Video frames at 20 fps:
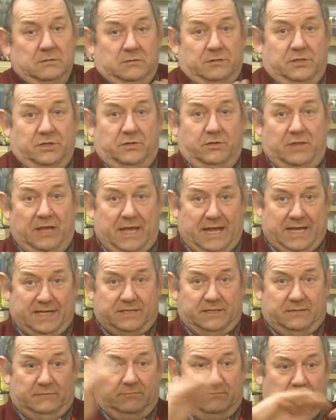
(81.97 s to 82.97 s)
do
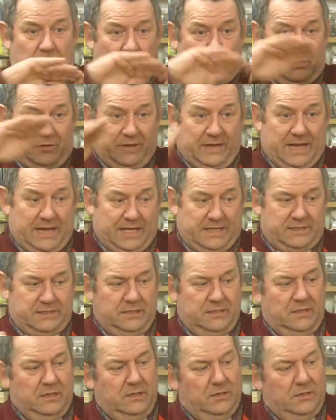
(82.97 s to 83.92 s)
that or that,